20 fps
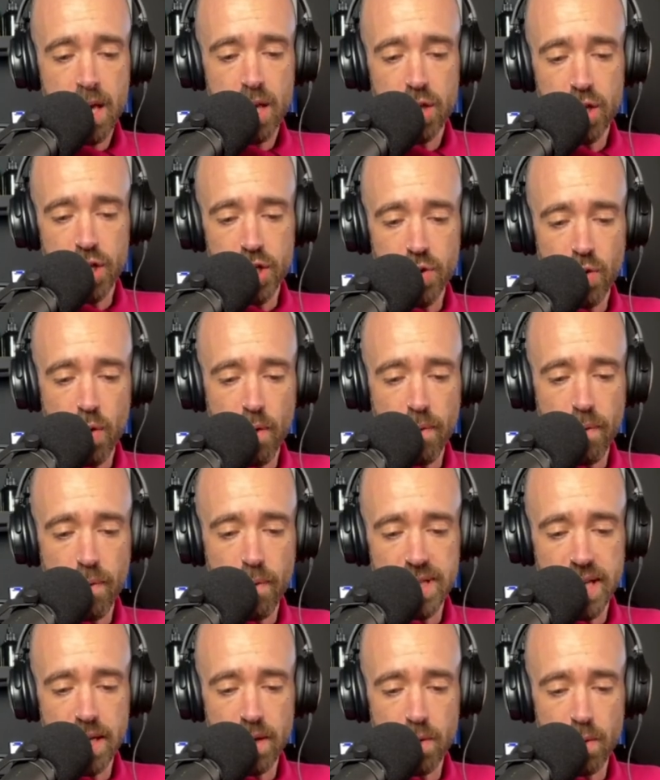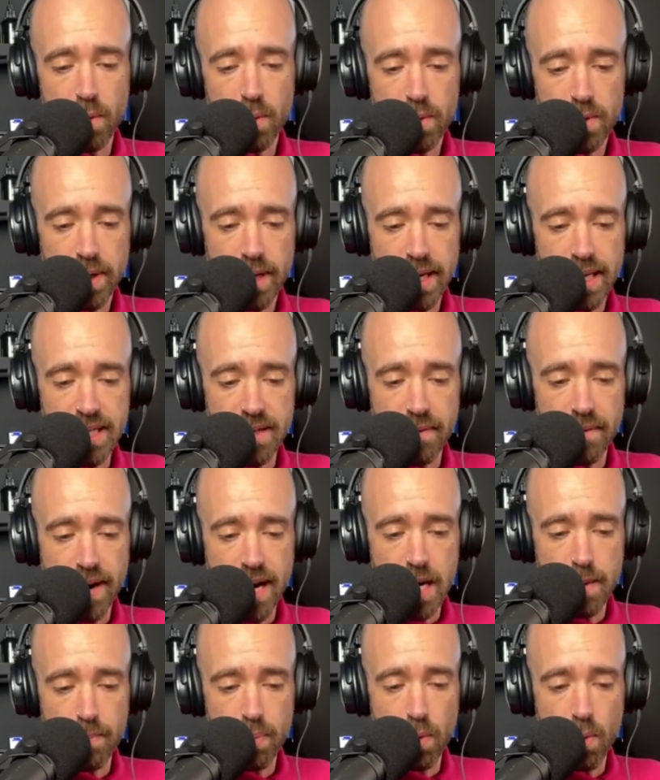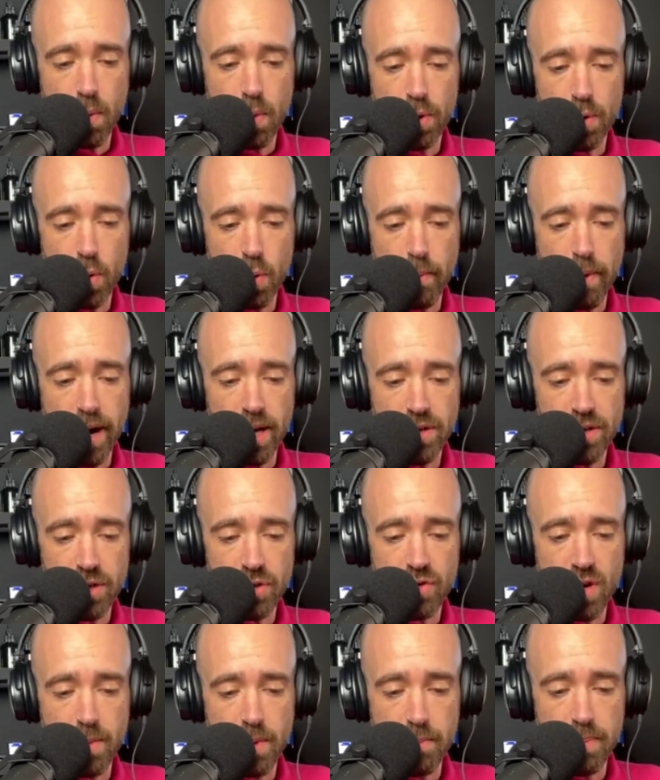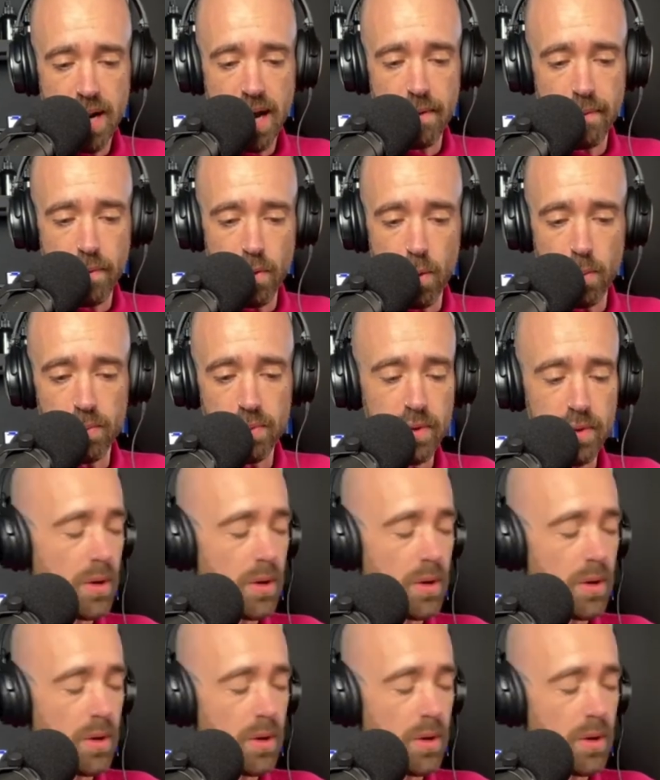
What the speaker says: The sorrowful single is available on all major streaming platforms.